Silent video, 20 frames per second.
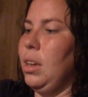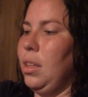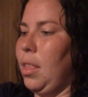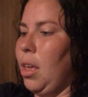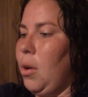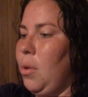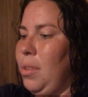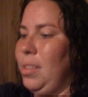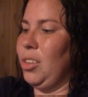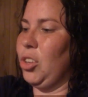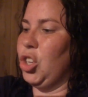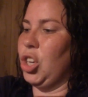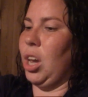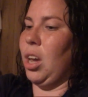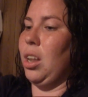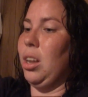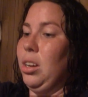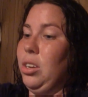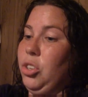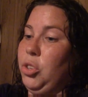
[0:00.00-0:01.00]
that was a
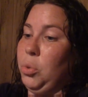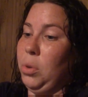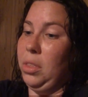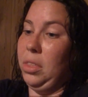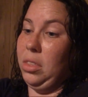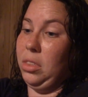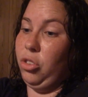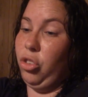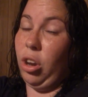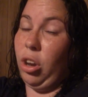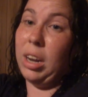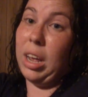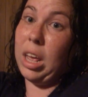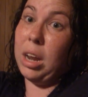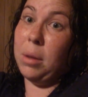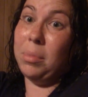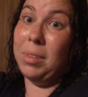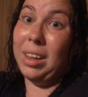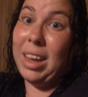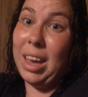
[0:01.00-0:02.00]
challenge with trying to
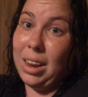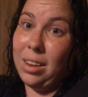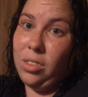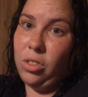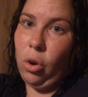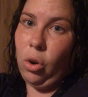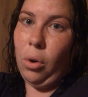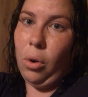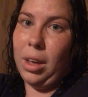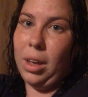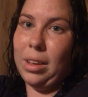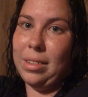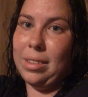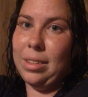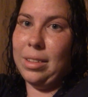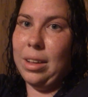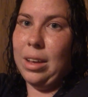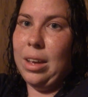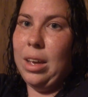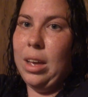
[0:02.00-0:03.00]
get him to get his
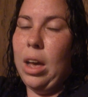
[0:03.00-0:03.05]
toys.